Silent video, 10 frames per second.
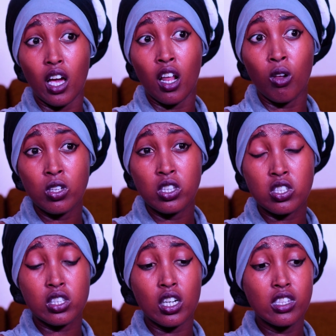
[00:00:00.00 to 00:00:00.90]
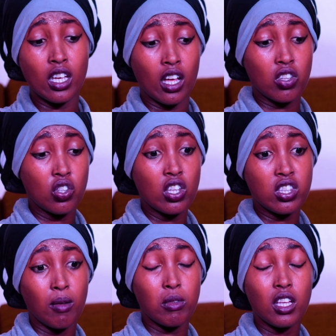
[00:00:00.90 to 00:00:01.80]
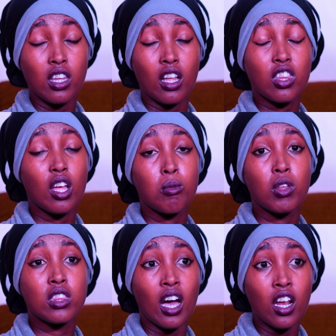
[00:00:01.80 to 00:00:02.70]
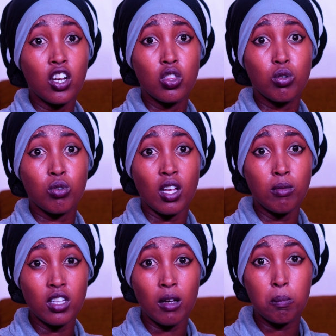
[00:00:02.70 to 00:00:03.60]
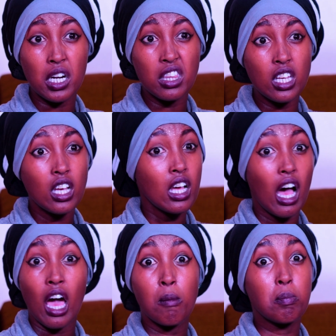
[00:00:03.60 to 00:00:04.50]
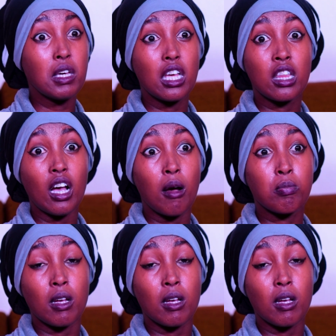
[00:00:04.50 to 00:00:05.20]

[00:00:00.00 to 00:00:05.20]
along the street and I see something that can be turned into something pretty, I pick it up.